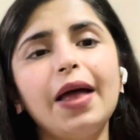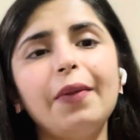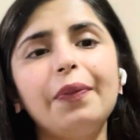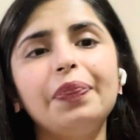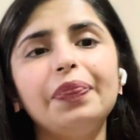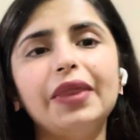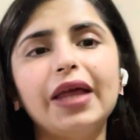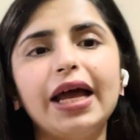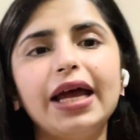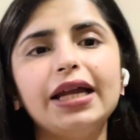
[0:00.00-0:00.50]

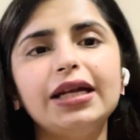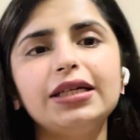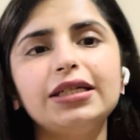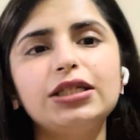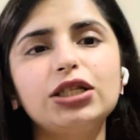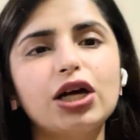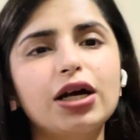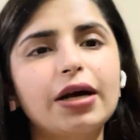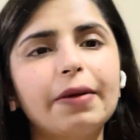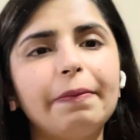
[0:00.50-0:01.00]
Then
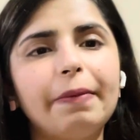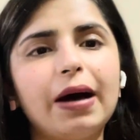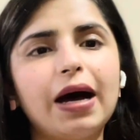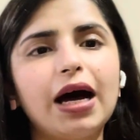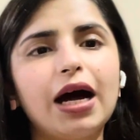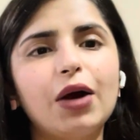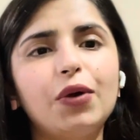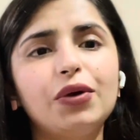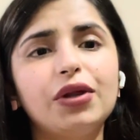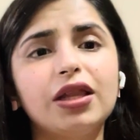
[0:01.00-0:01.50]
talk
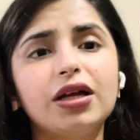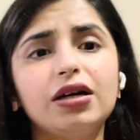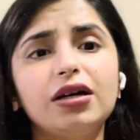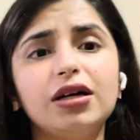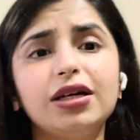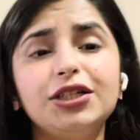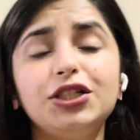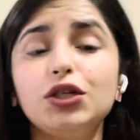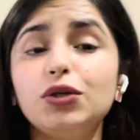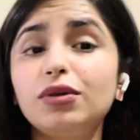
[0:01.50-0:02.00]
about the
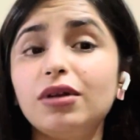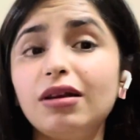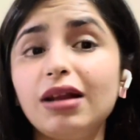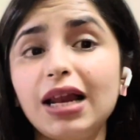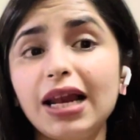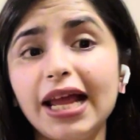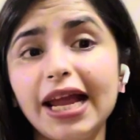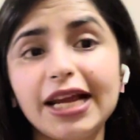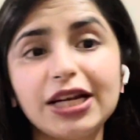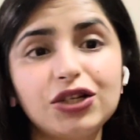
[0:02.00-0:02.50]

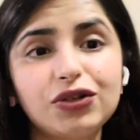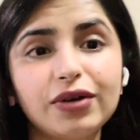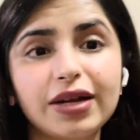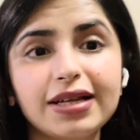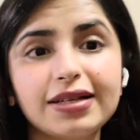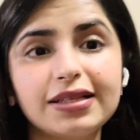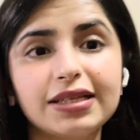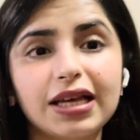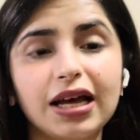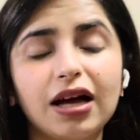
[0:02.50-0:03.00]
duodenal
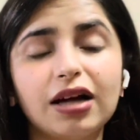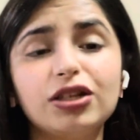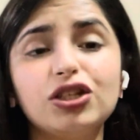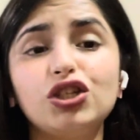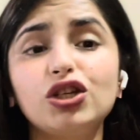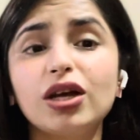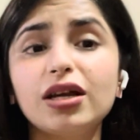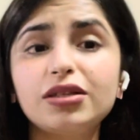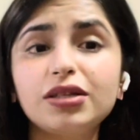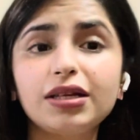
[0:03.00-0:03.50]
atresia,
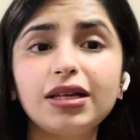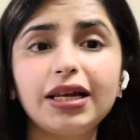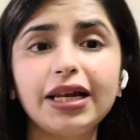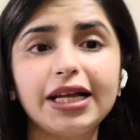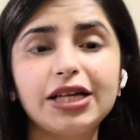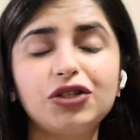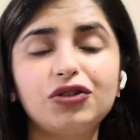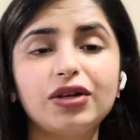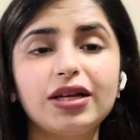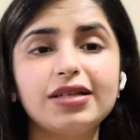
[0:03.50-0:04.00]
jejunal
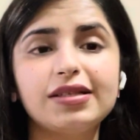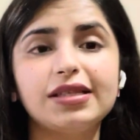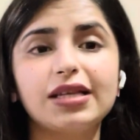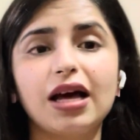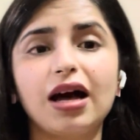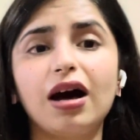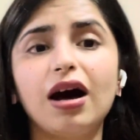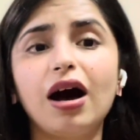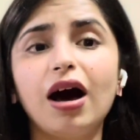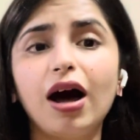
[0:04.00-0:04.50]

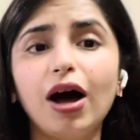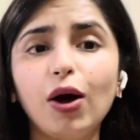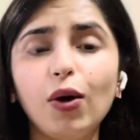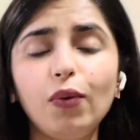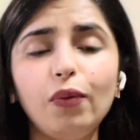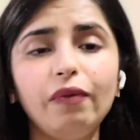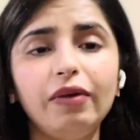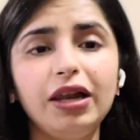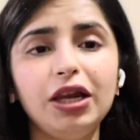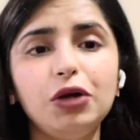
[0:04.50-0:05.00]
atresia.
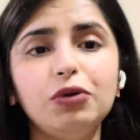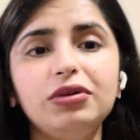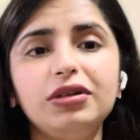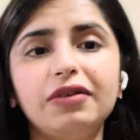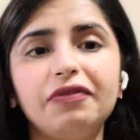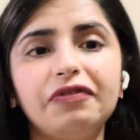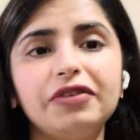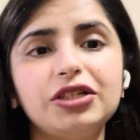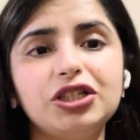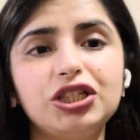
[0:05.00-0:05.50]
How will you
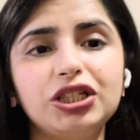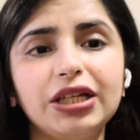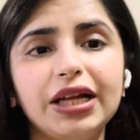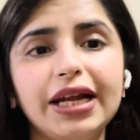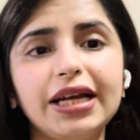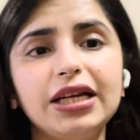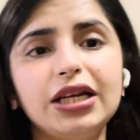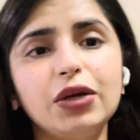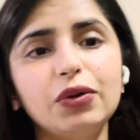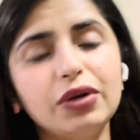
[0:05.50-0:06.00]

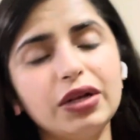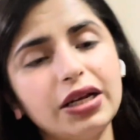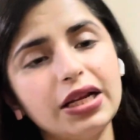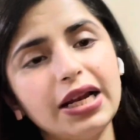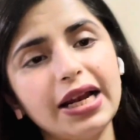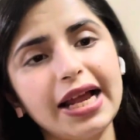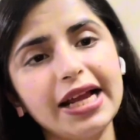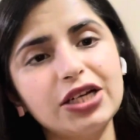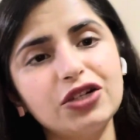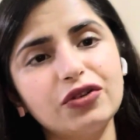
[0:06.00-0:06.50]
differentiate
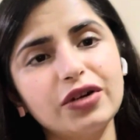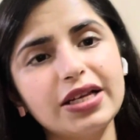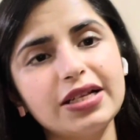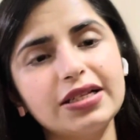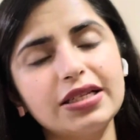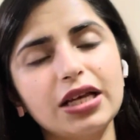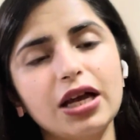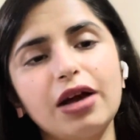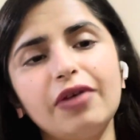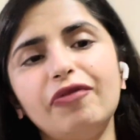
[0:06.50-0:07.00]
duodenal
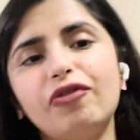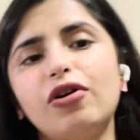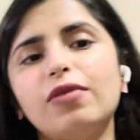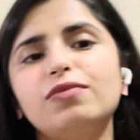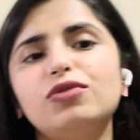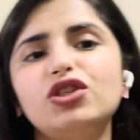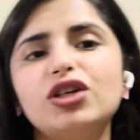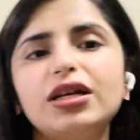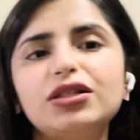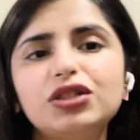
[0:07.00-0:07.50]
atresia
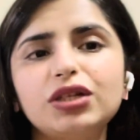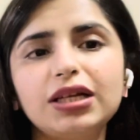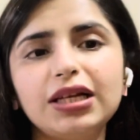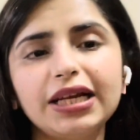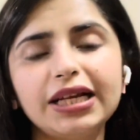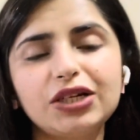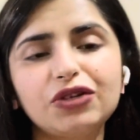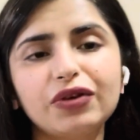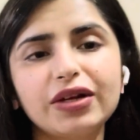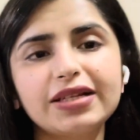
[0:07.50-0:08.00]
from
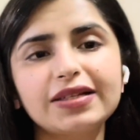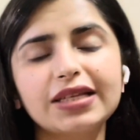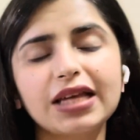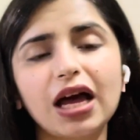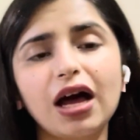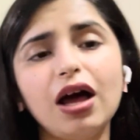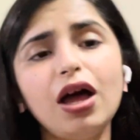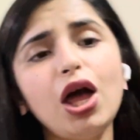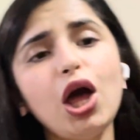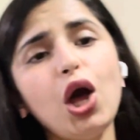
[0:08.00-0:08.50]
jejunal
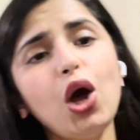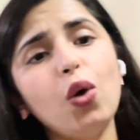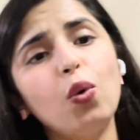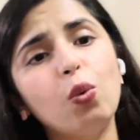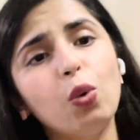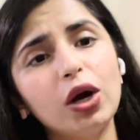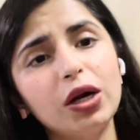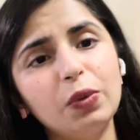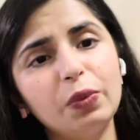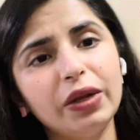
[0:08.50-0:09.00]
atresia?
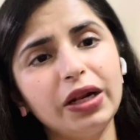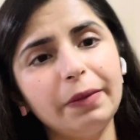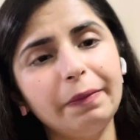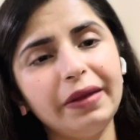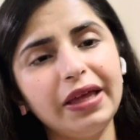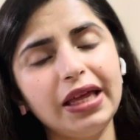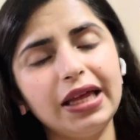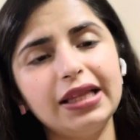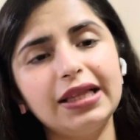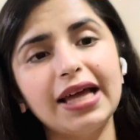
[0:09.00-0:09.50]
What will
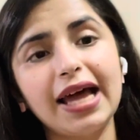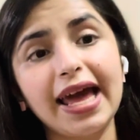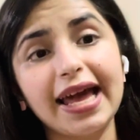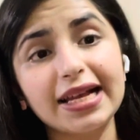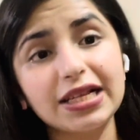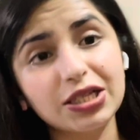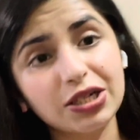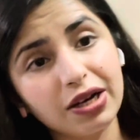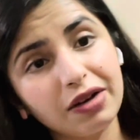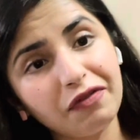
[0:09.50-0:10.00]
be the
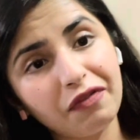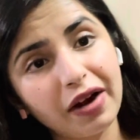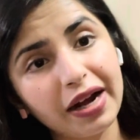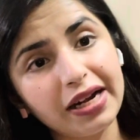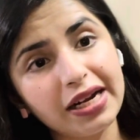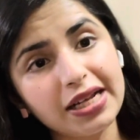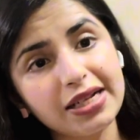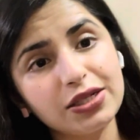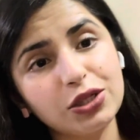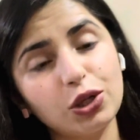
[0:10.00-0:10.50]
x-ray
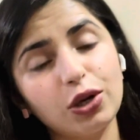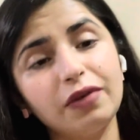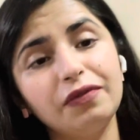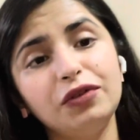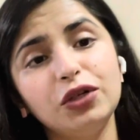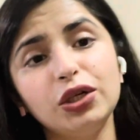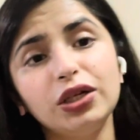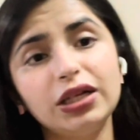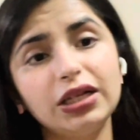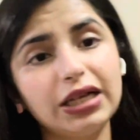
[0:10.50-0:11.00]
findings of
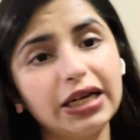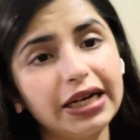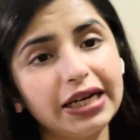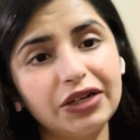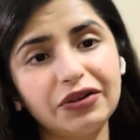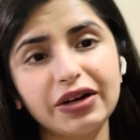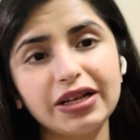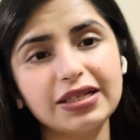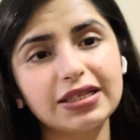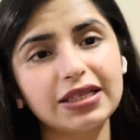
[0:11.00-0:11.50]
duodenal
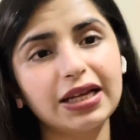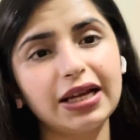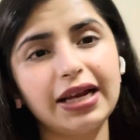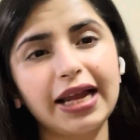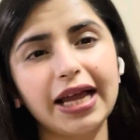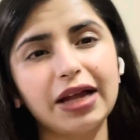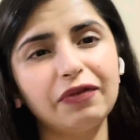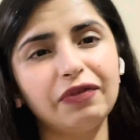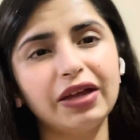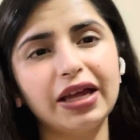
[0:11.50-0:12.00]
atresia?
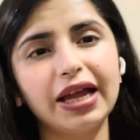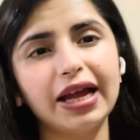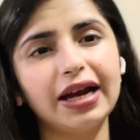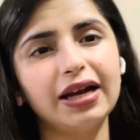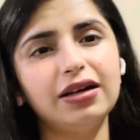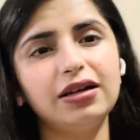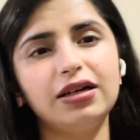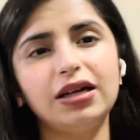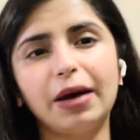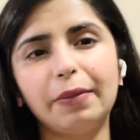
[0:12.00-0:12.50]
Like we
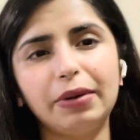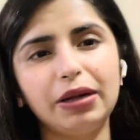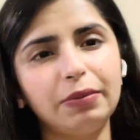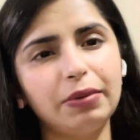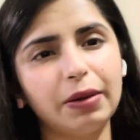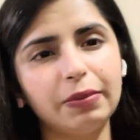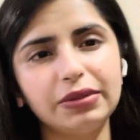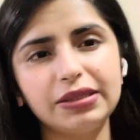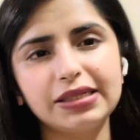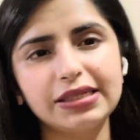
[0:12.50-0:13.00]
get double
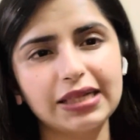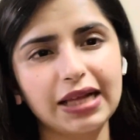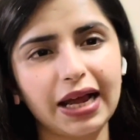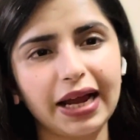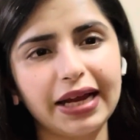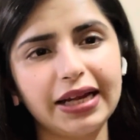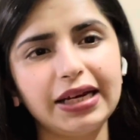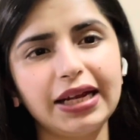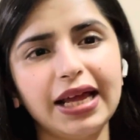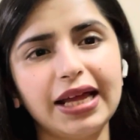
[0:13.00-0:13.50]
bubble
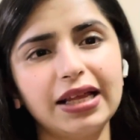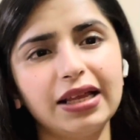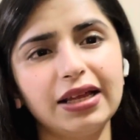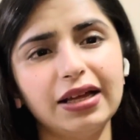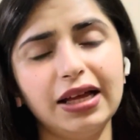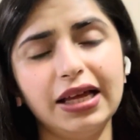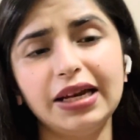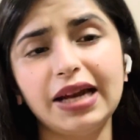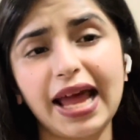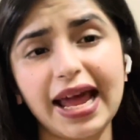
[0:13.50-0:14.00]
sign
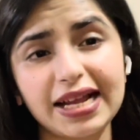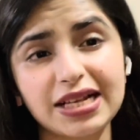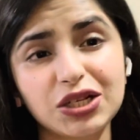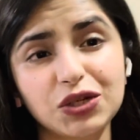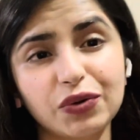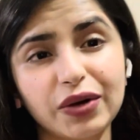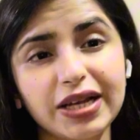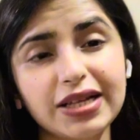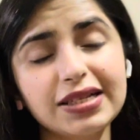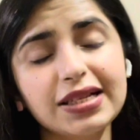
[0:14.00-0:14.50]
in
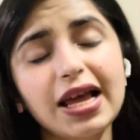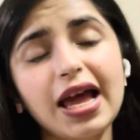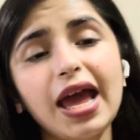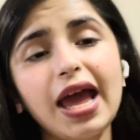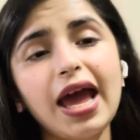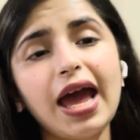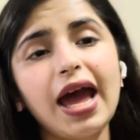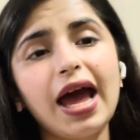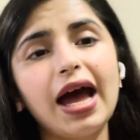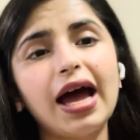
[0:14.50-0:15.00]
x-rays.
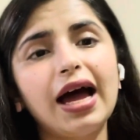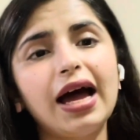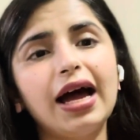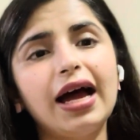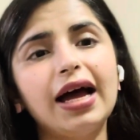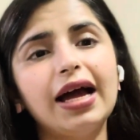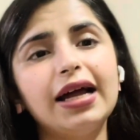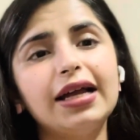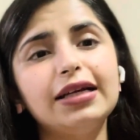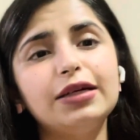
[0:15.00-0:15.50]

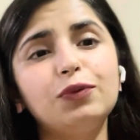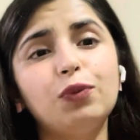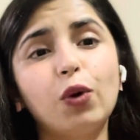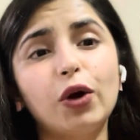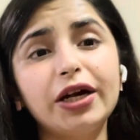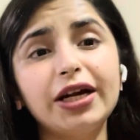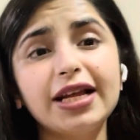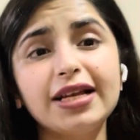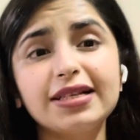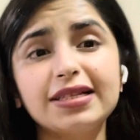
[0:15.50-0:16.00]
And
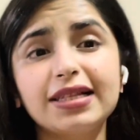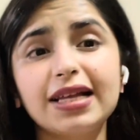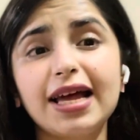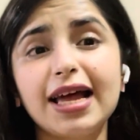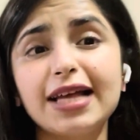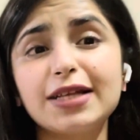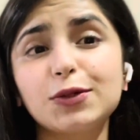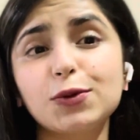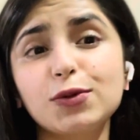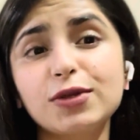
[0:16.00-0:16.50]
what is the
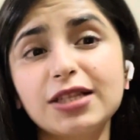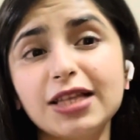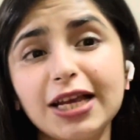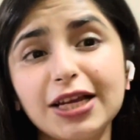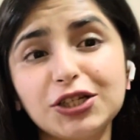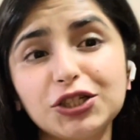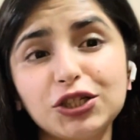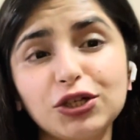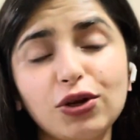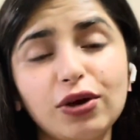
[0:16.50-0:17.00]

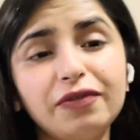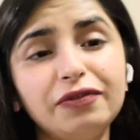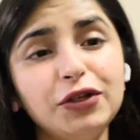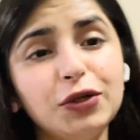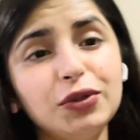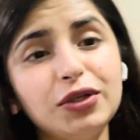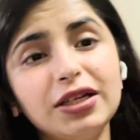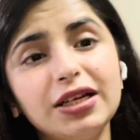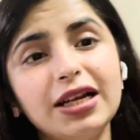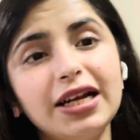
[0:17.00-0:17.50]
association of
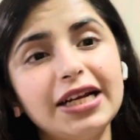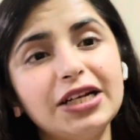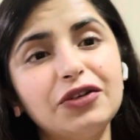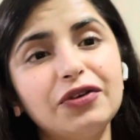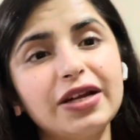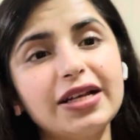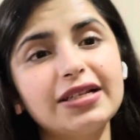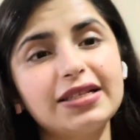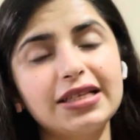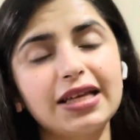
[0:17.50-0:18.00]
duodenal
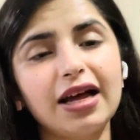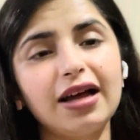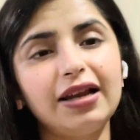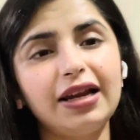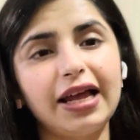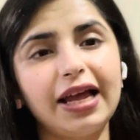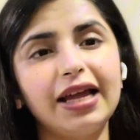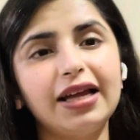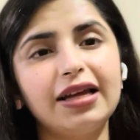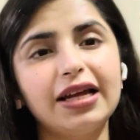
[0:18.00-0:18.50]
atresia?
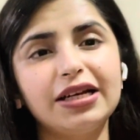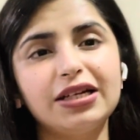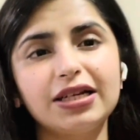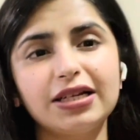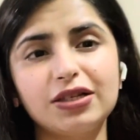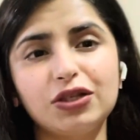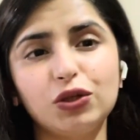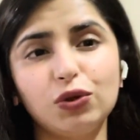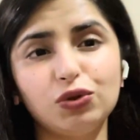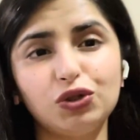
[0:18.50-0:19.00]
Like it
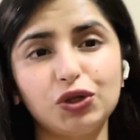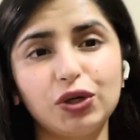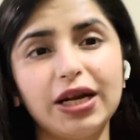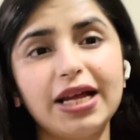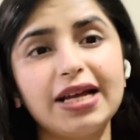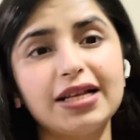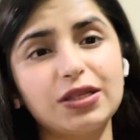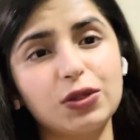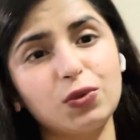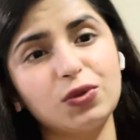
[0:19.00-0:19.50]
is
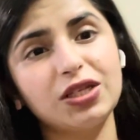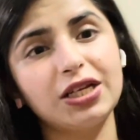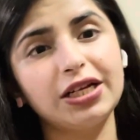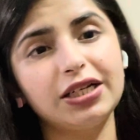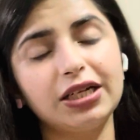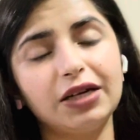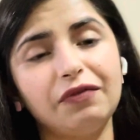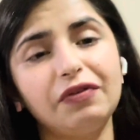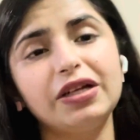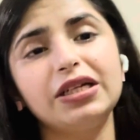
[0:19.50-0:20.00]
usually
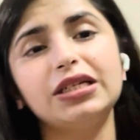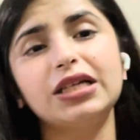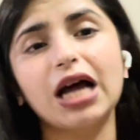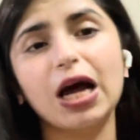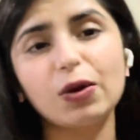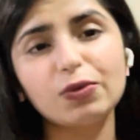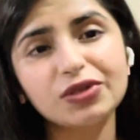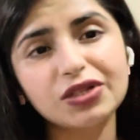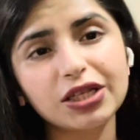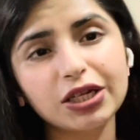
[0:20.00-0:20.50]
associated with
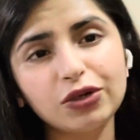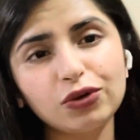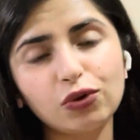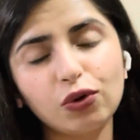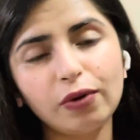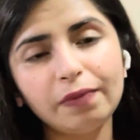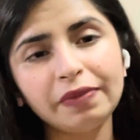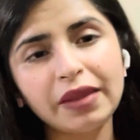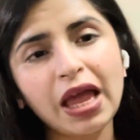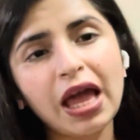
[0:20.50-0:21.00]
Down
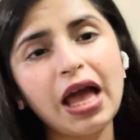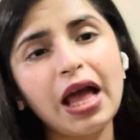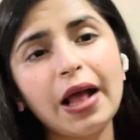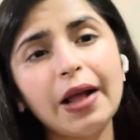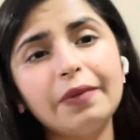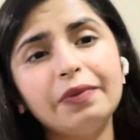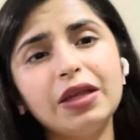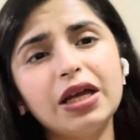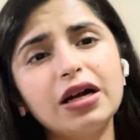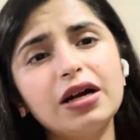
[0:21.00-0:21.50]
syndrome.
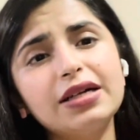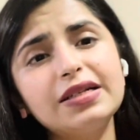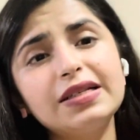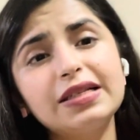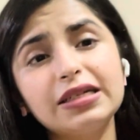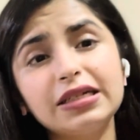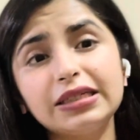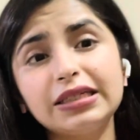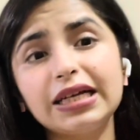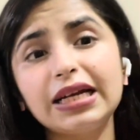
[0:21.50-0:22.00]
There are
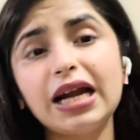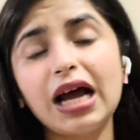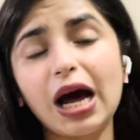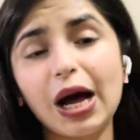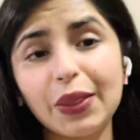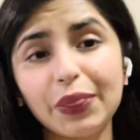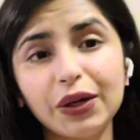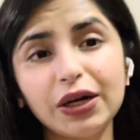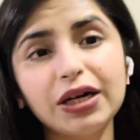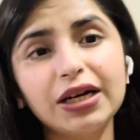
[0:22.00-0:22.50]
certain
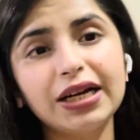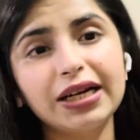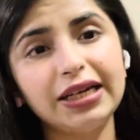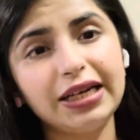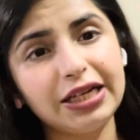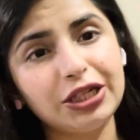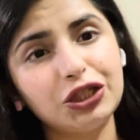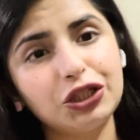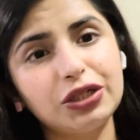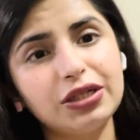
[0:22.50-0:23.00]
other
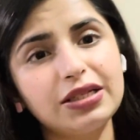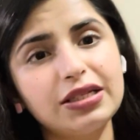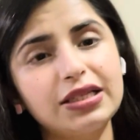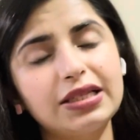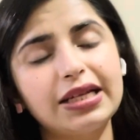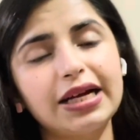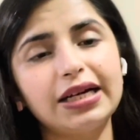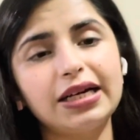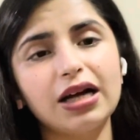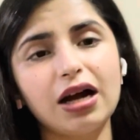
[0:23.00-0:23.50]
conditions
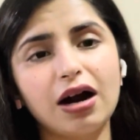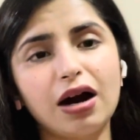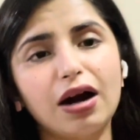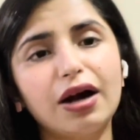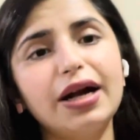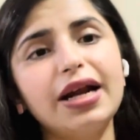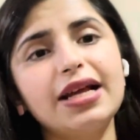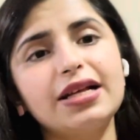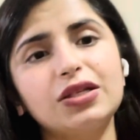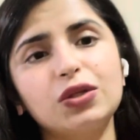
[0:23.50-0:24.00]
that
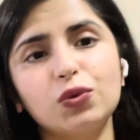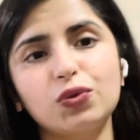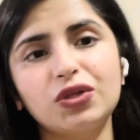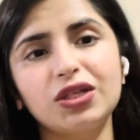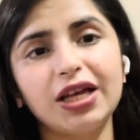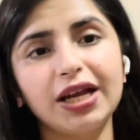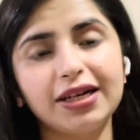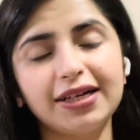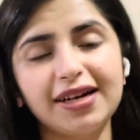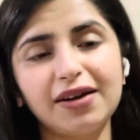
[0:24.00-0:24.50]
are
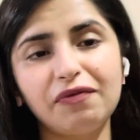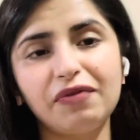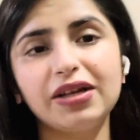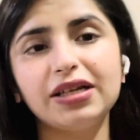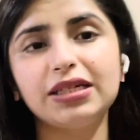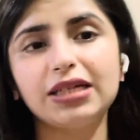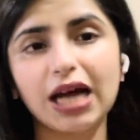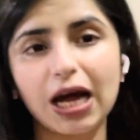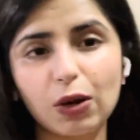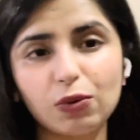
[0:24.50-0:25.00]
associated
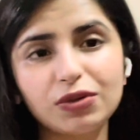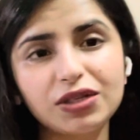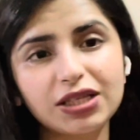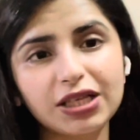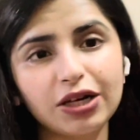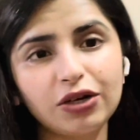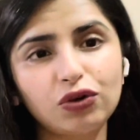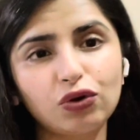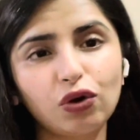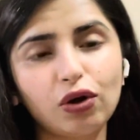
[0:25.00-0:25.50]
with Down
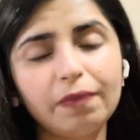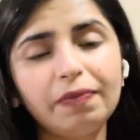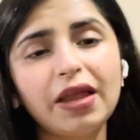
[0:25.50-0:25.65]
syndrome.